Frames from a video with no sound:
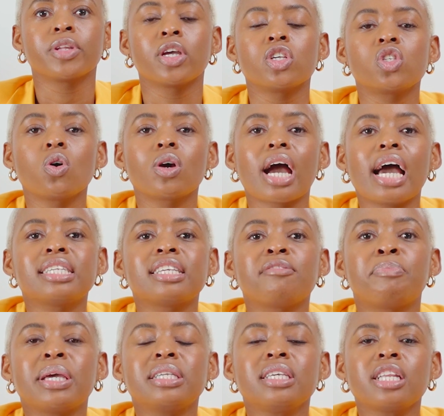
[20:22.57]
So guys, I've
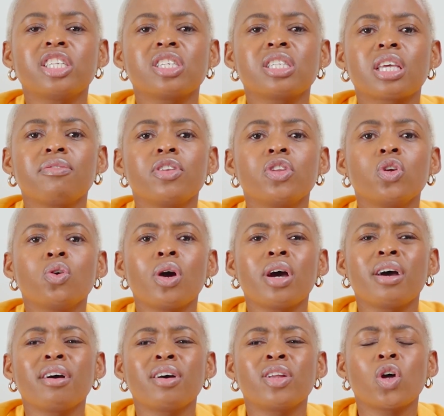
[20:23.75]
basically just given you
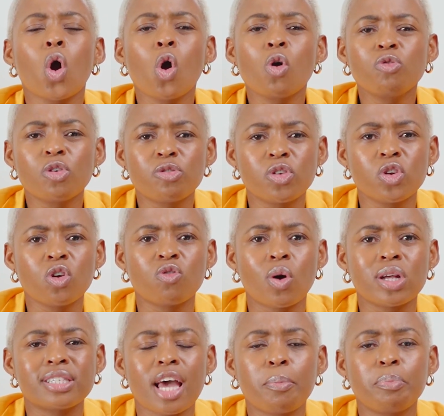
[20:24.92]
an overview of
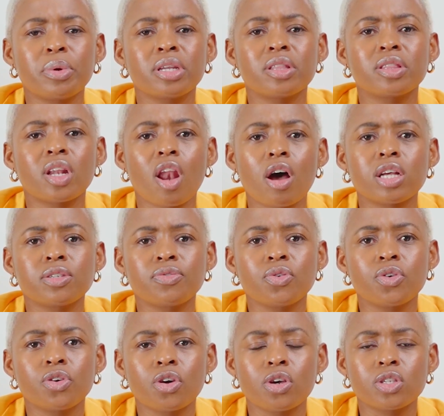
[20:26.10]
what's happened in the last few
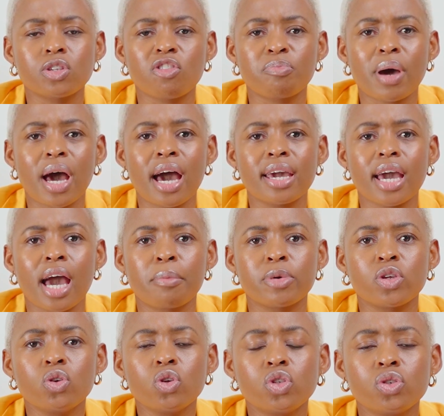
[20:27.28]
years of my
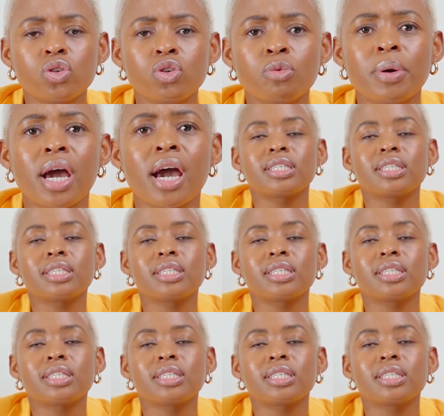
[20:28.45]
YouTube.